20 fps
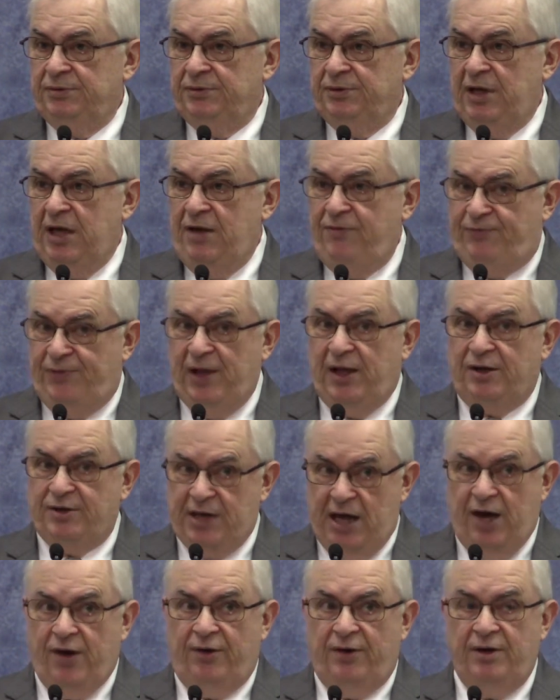He fell
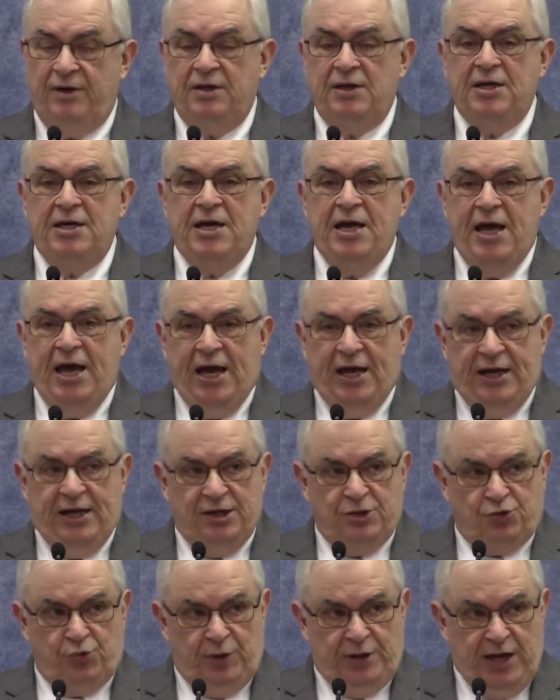down. And
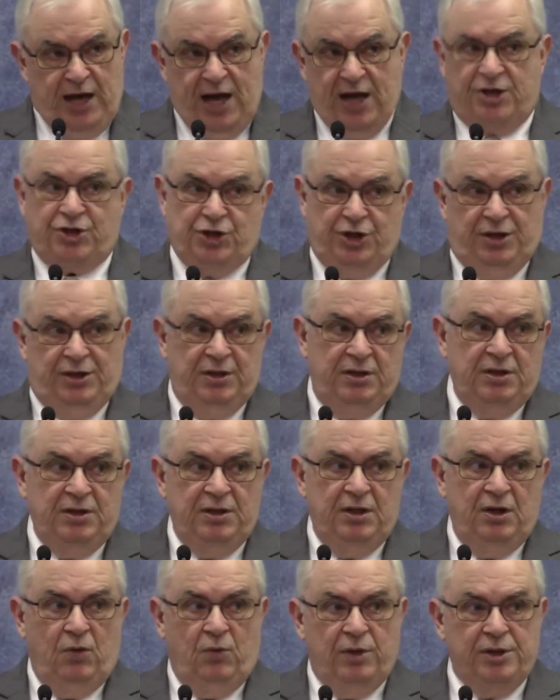his reaction
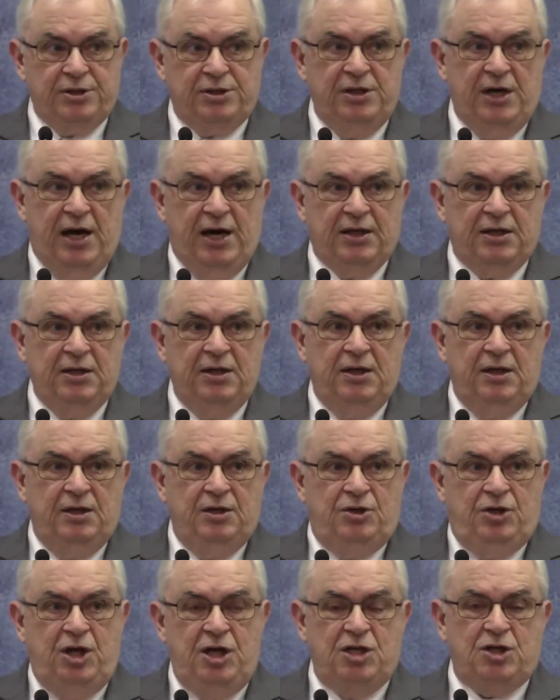was not,
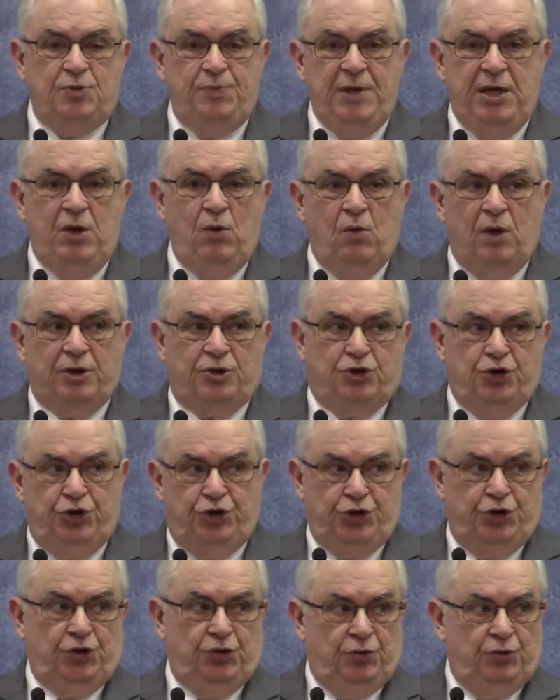teach me what to
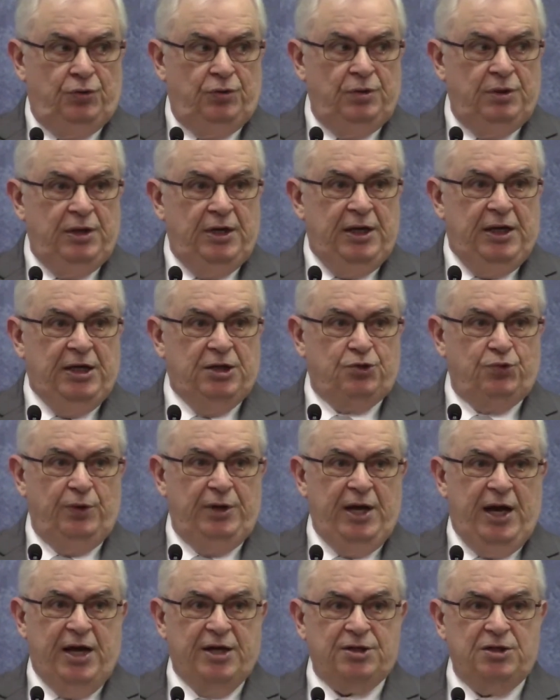do. His
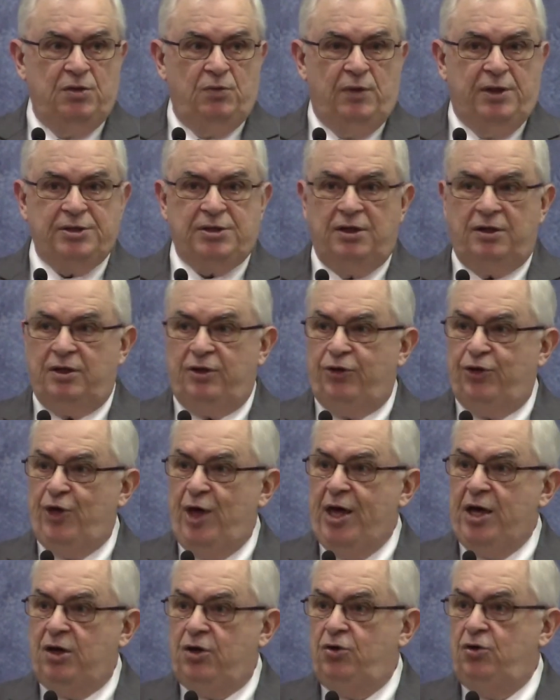reaction wasn't,
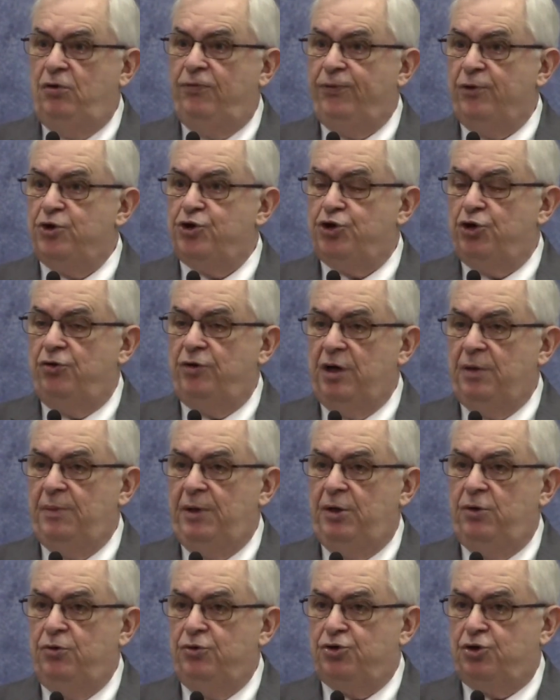thank you for showing me
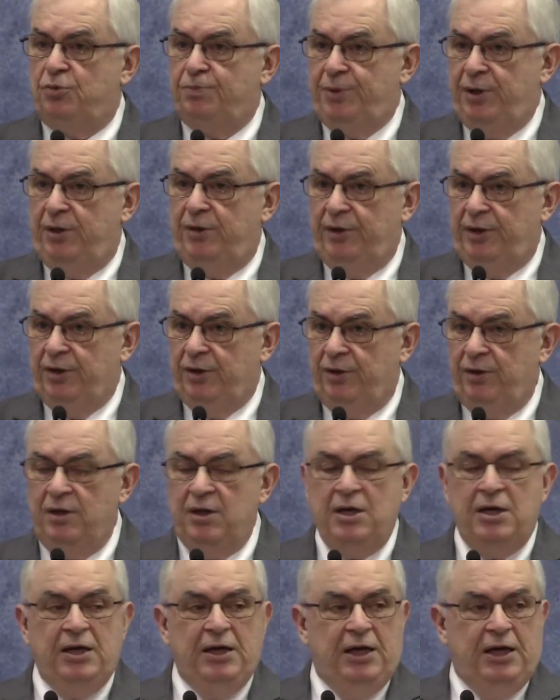who's superior.
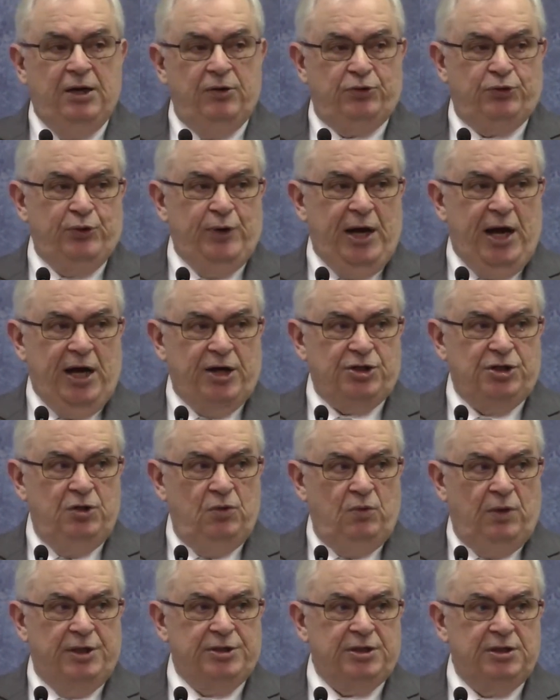His reaction
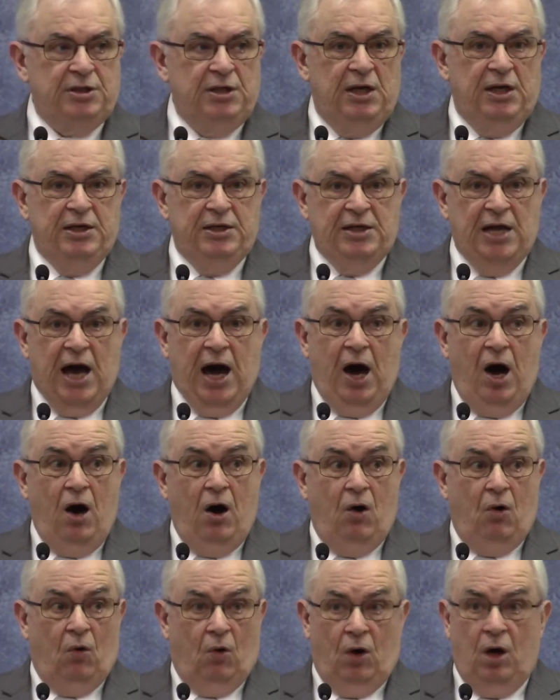wasn't,
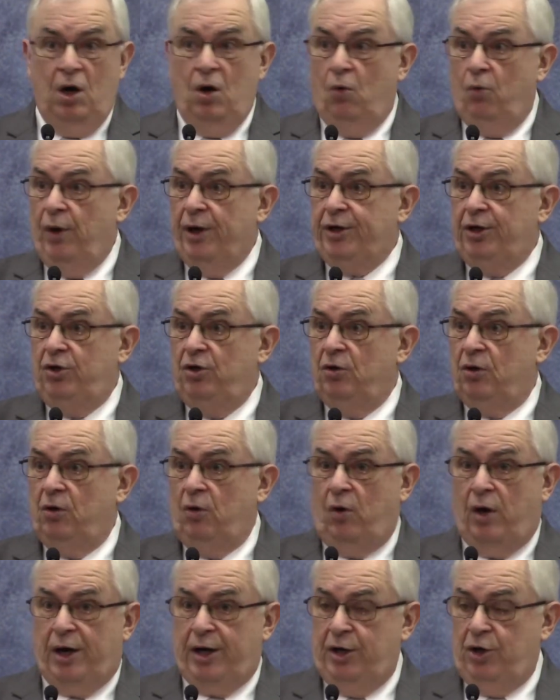now, what
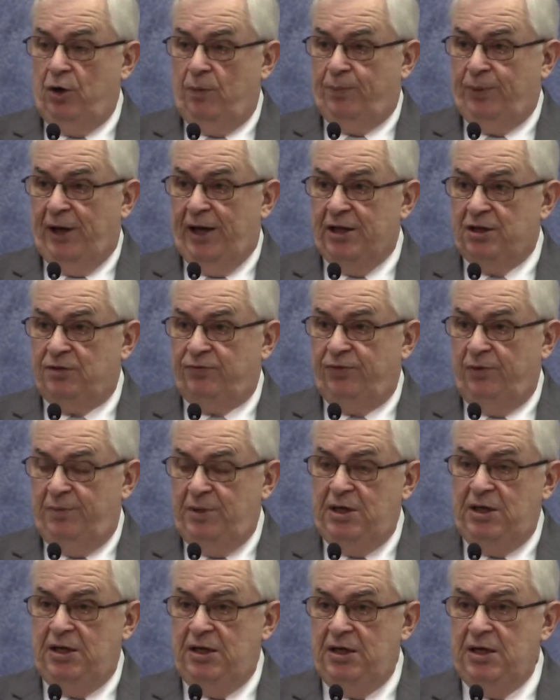are your plans for
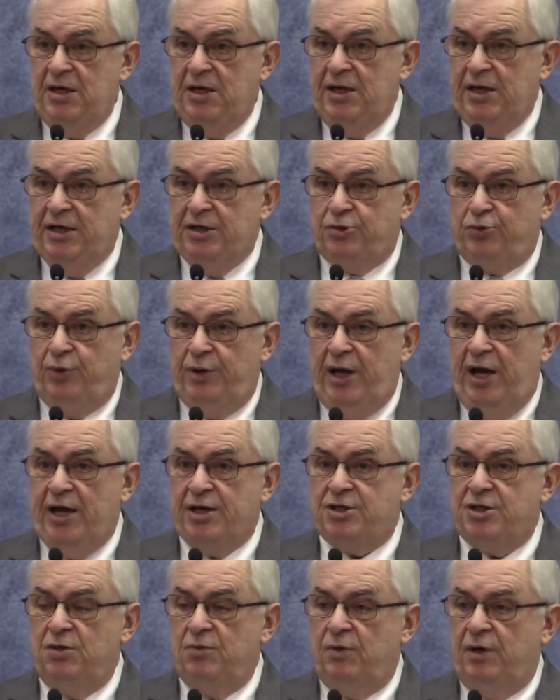me? His
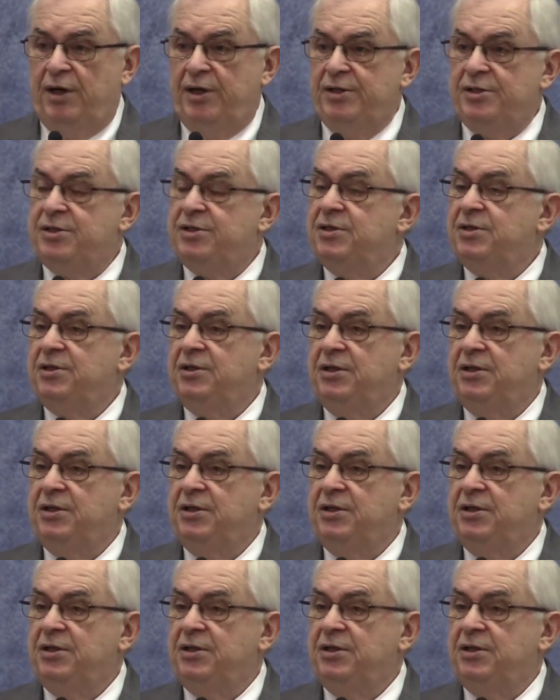reaction was,